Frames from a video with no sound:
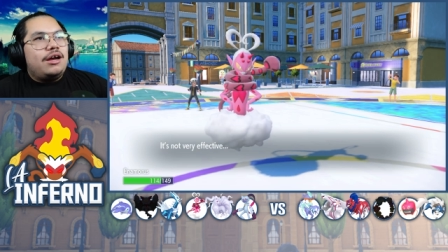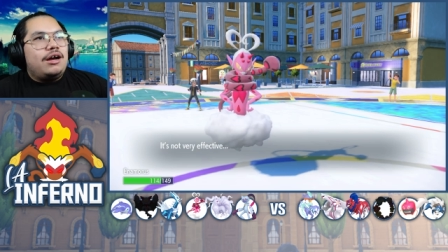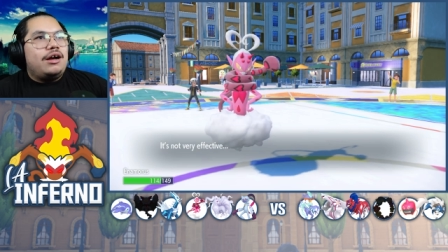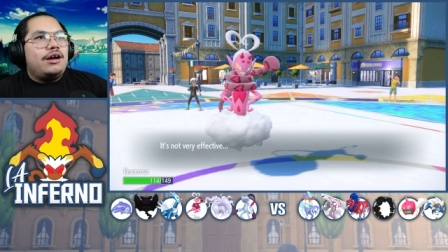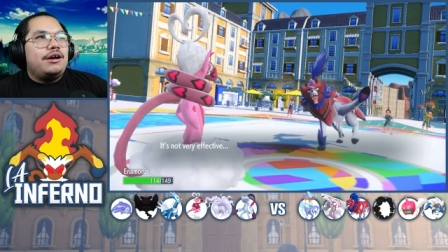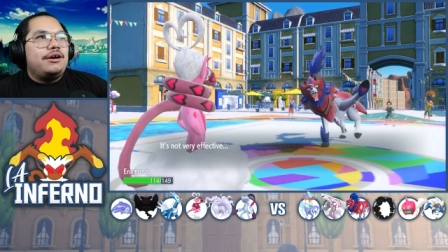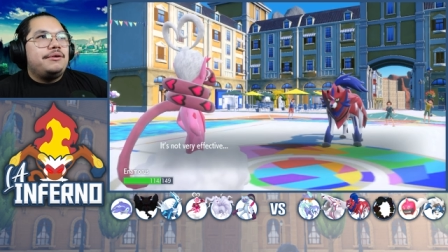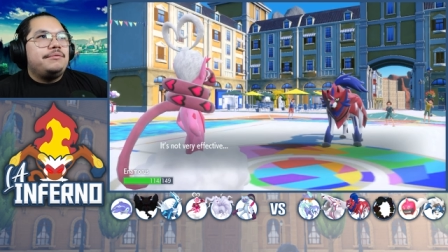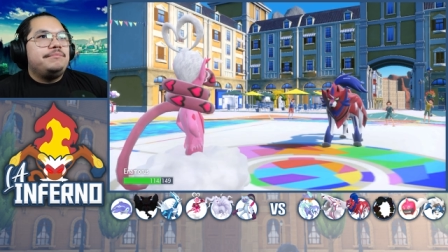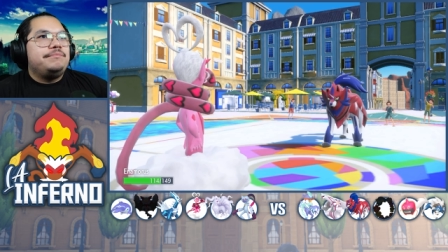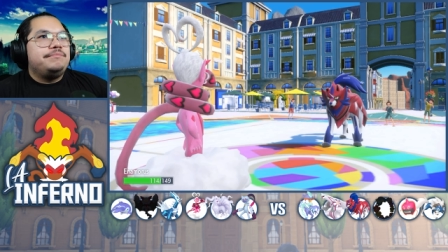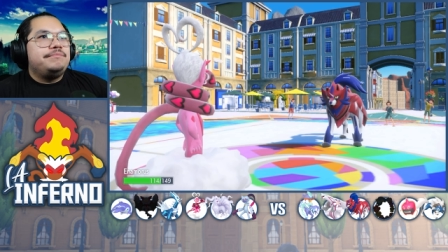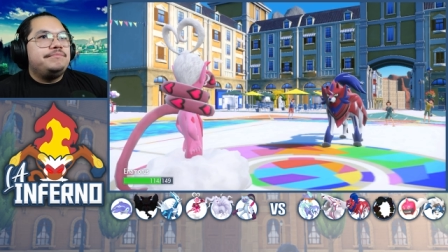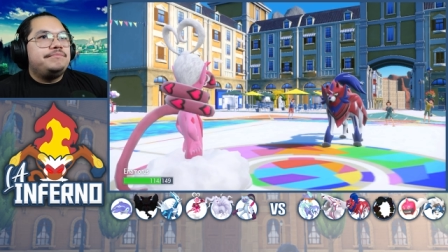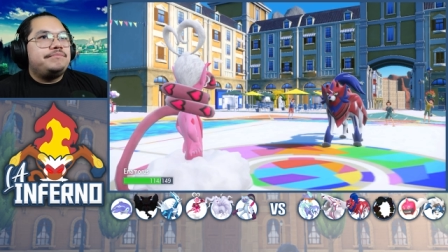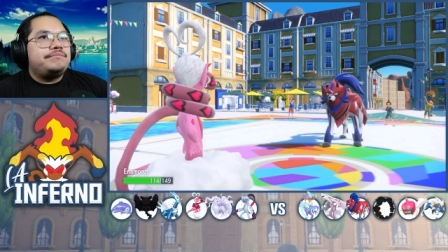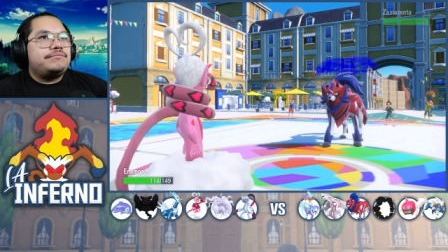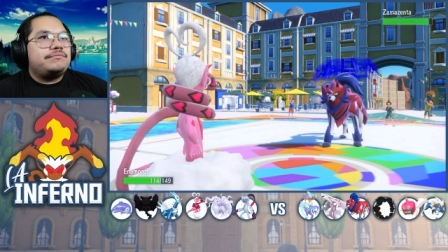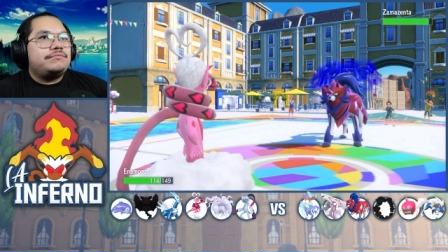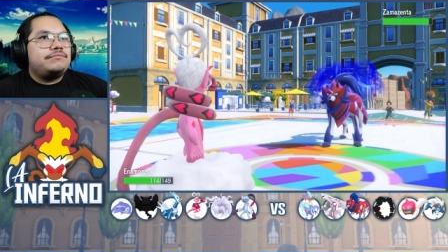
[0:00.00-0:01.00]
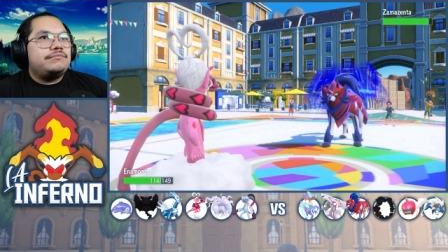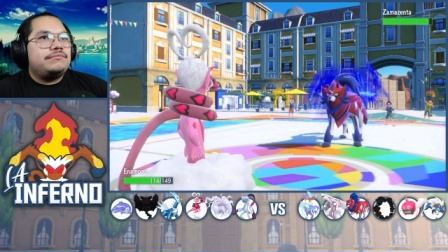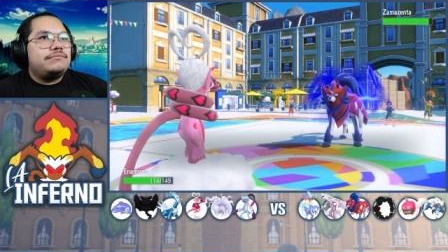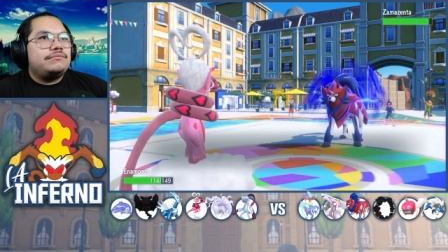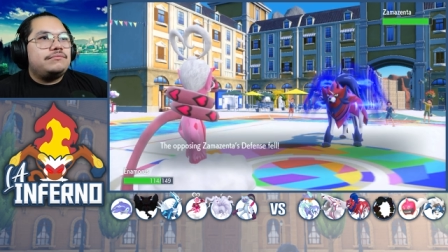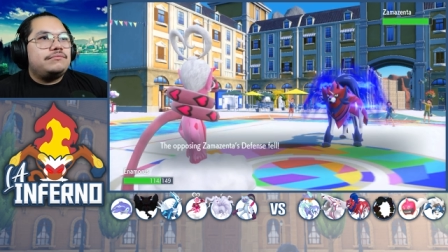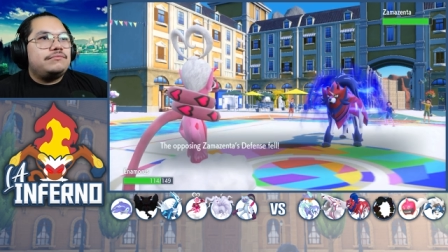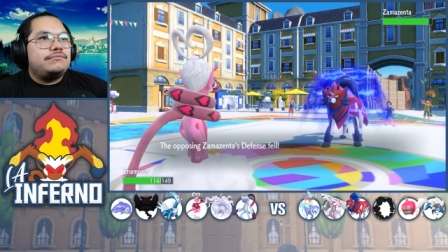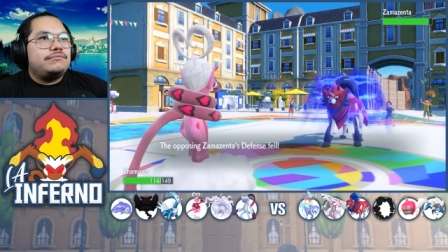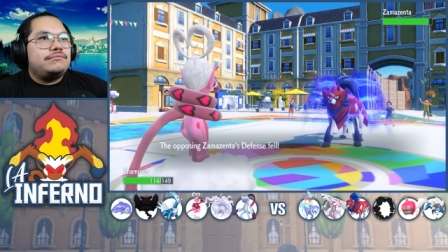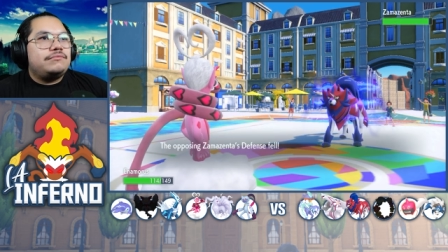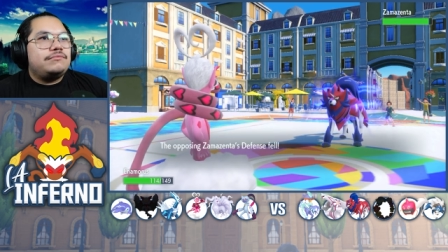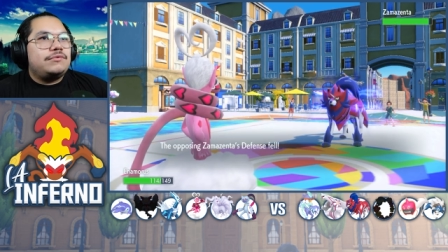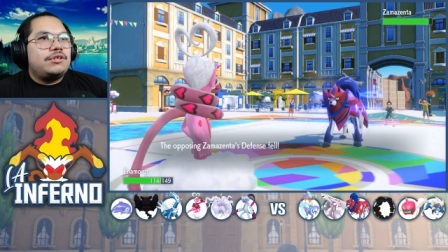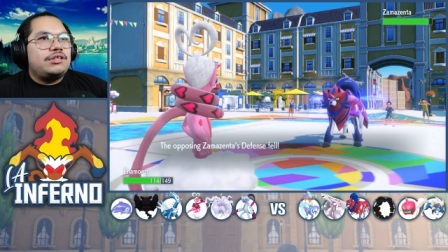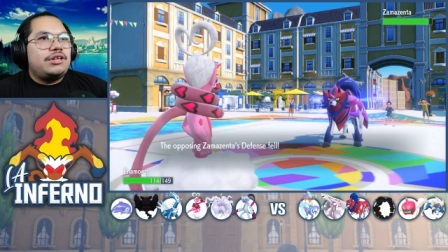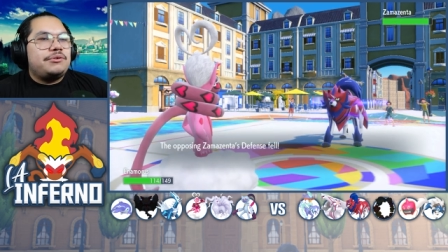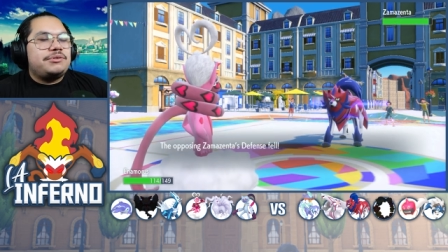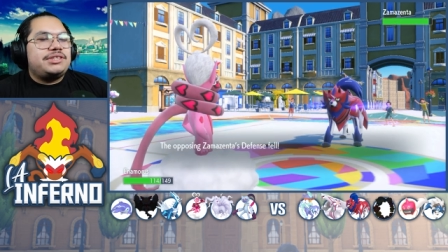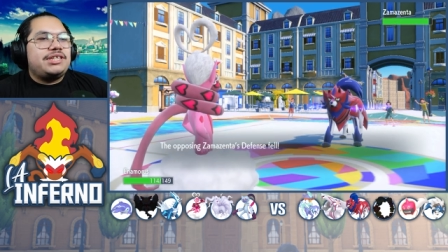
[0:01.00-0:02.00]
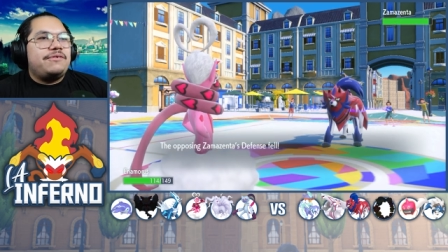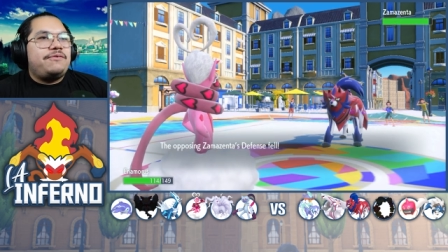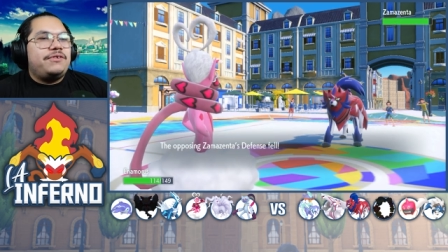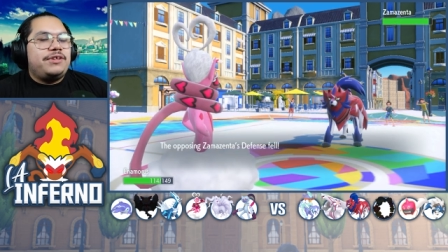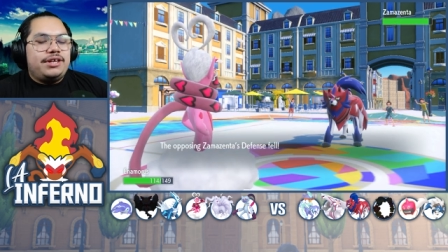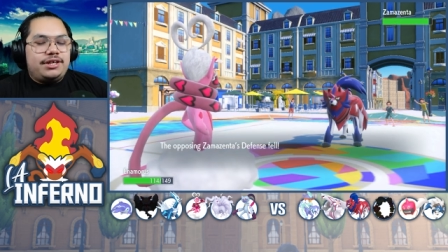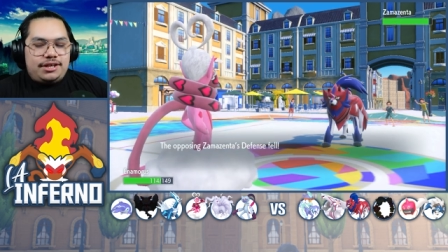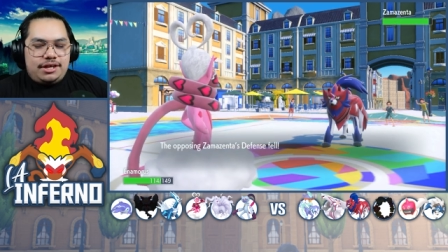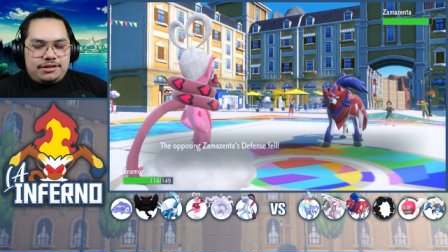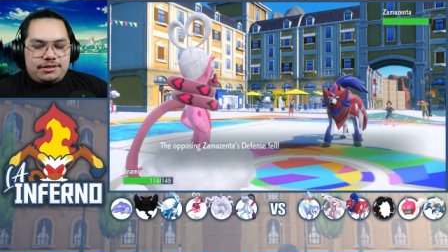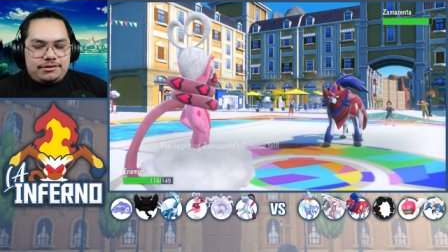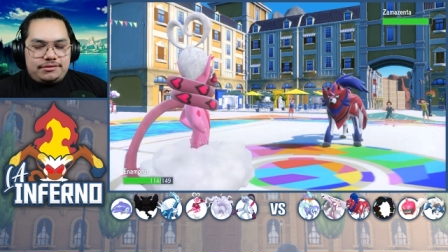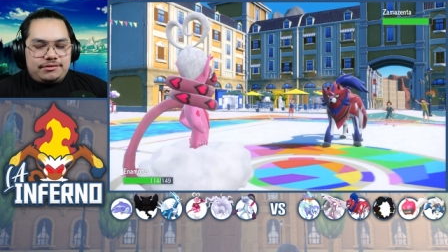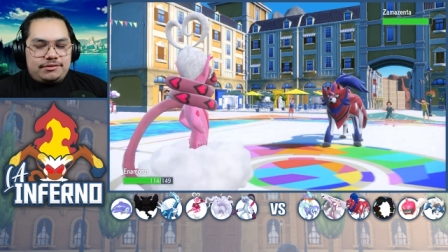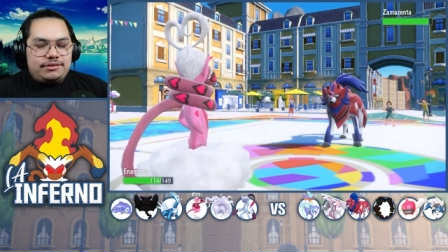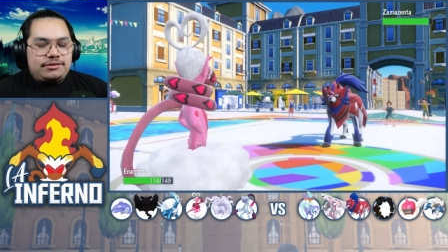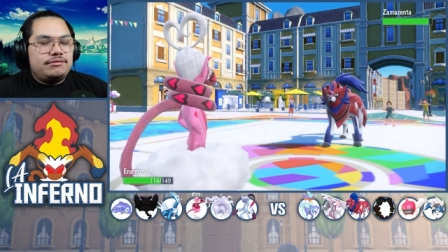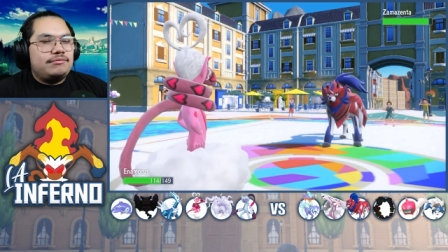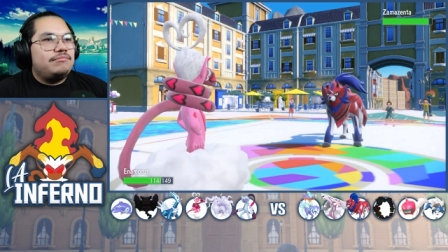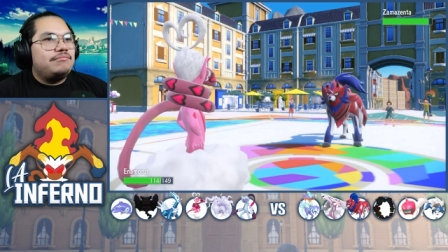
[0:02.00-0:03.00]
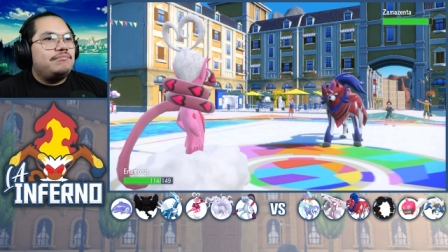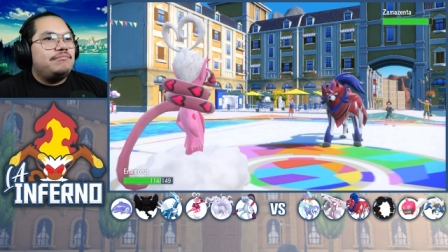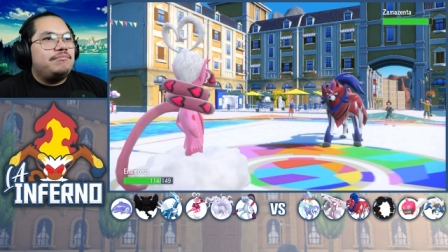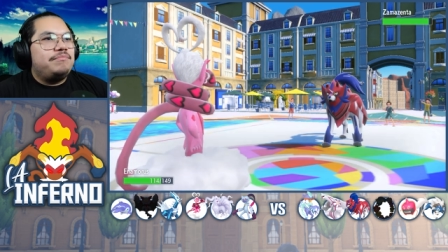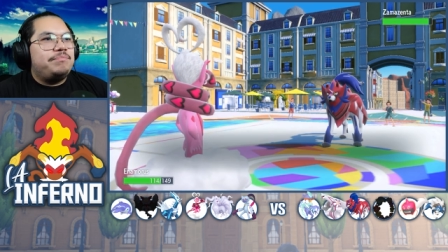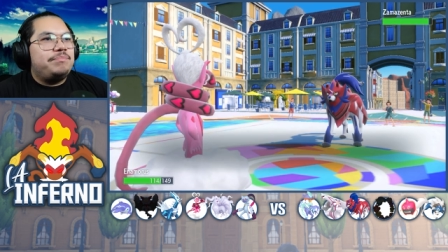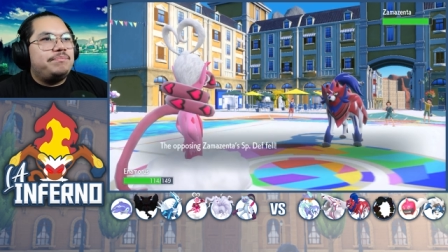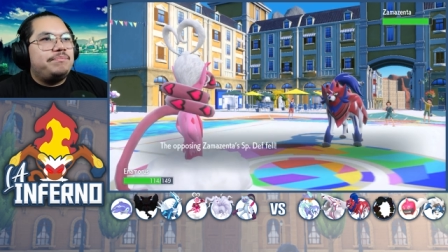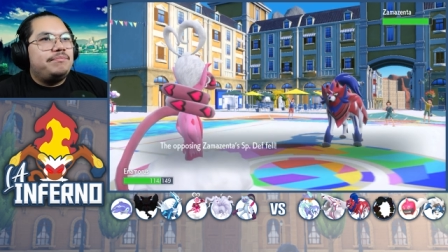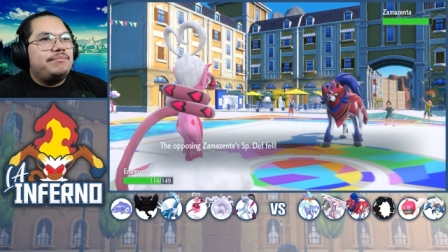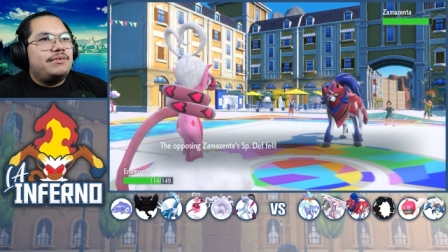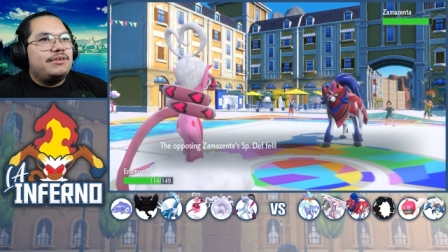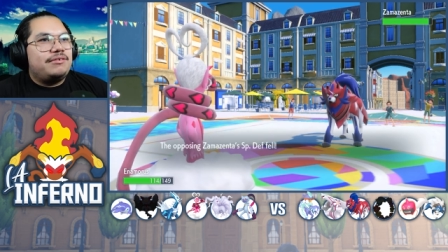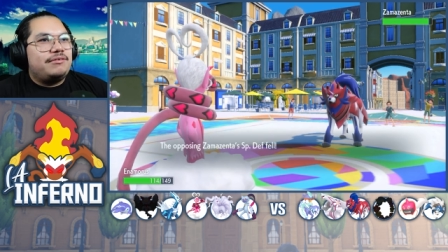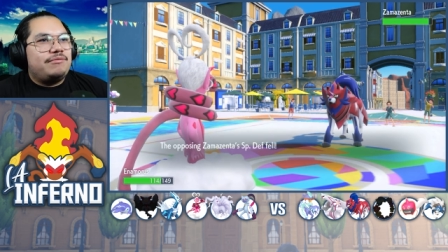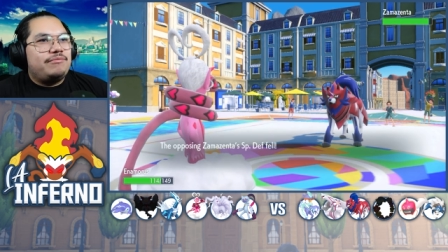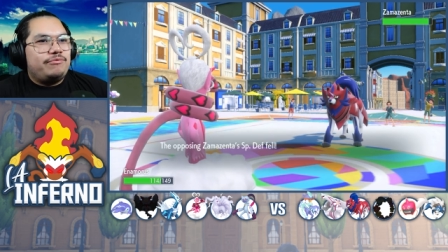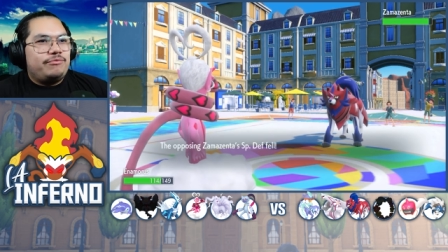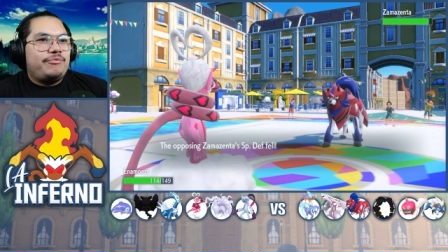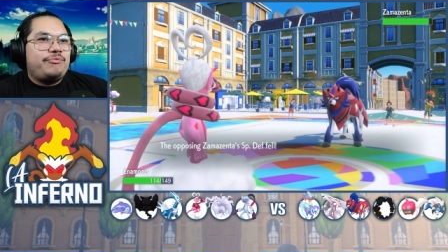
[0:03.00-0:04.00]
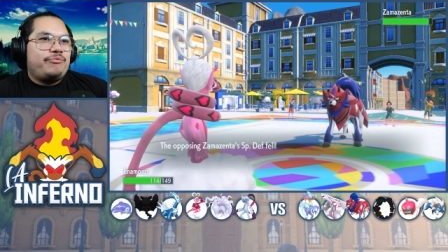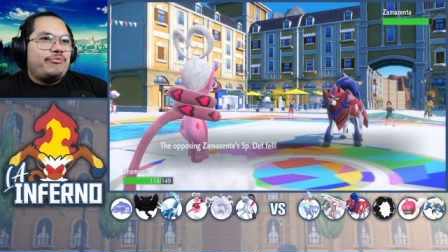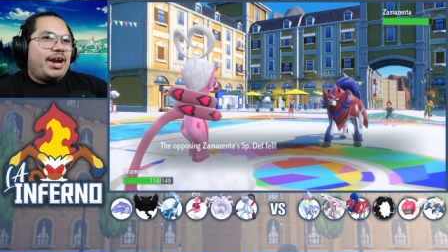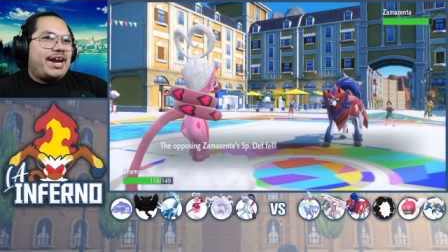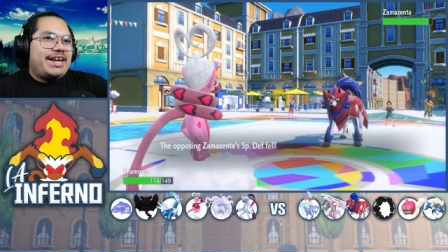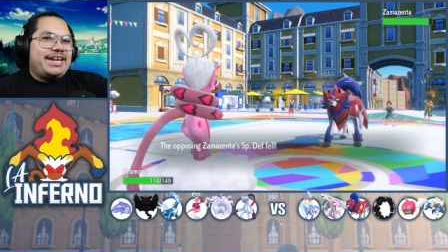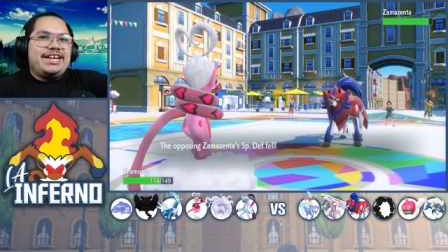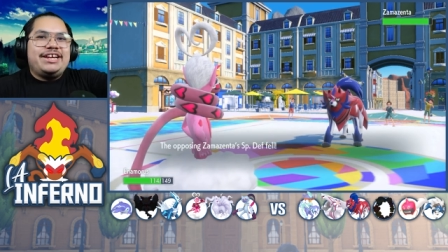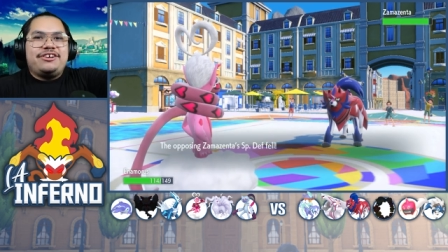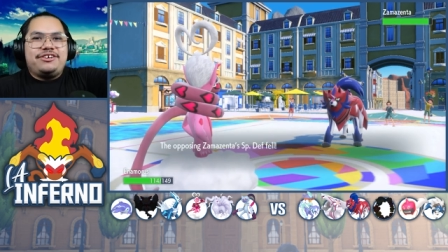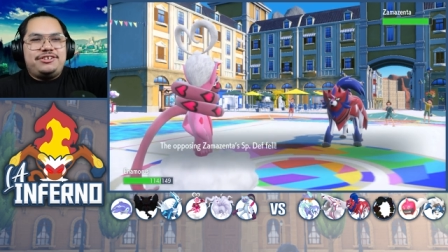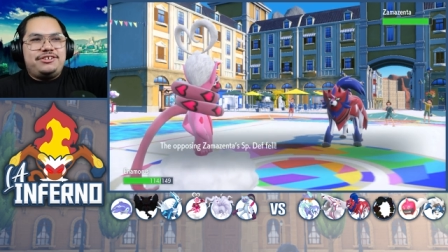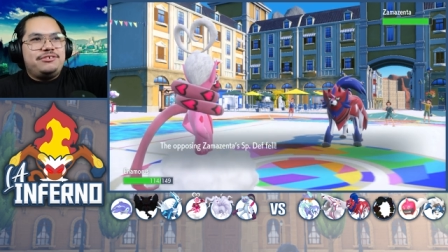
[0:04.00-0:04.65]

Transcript: Um, there's definitely another right here.